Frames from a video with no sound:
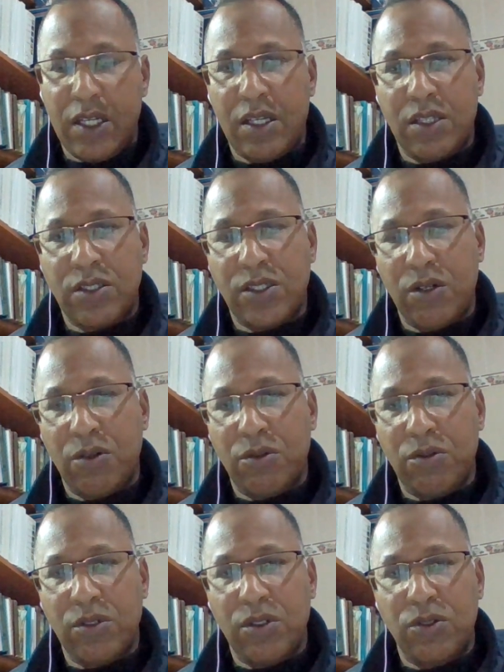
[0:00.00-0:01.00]

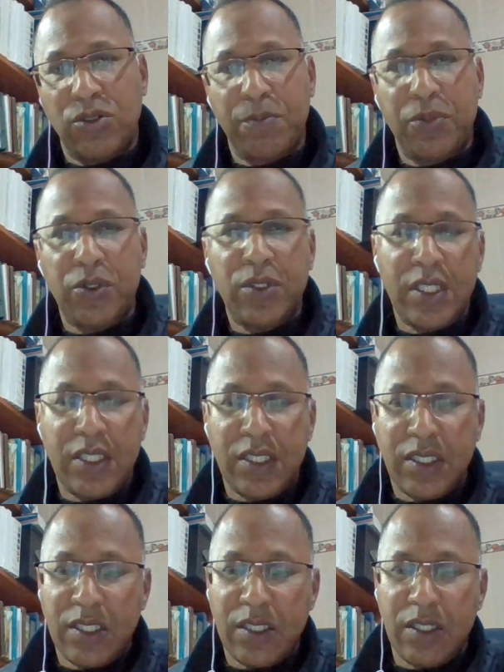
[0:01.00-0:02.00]
So to put
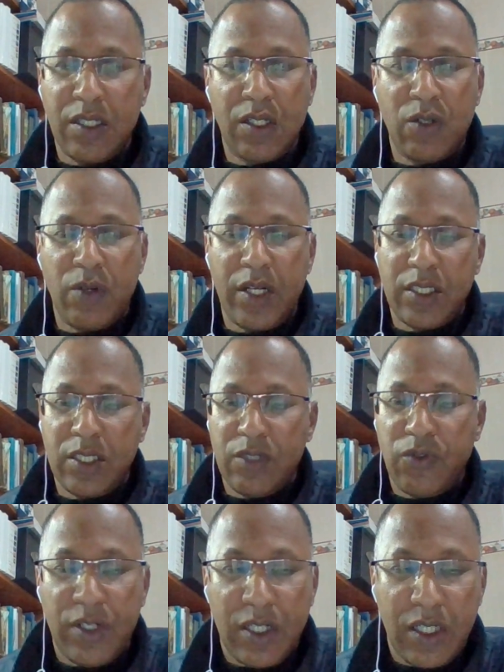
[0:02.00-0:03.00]
this quite
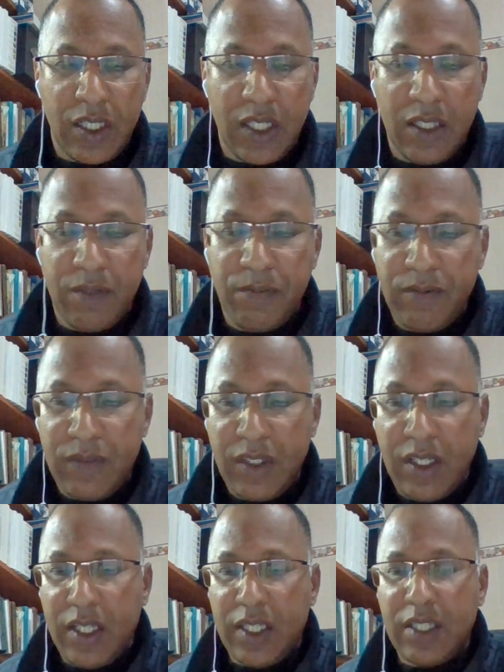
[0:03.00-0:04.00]
differently,
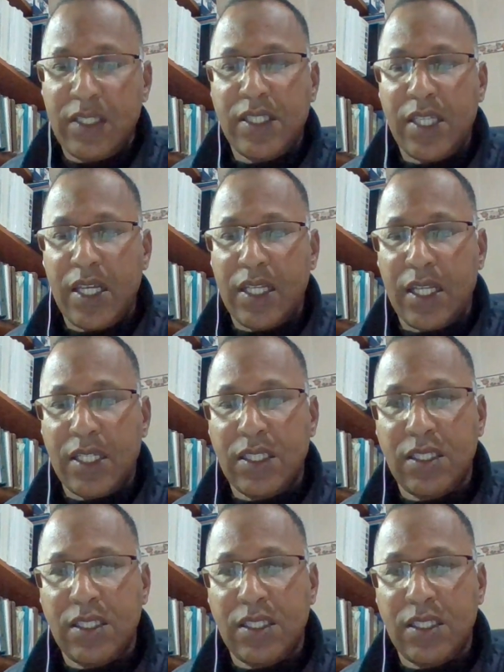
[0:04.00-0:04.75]
you can say that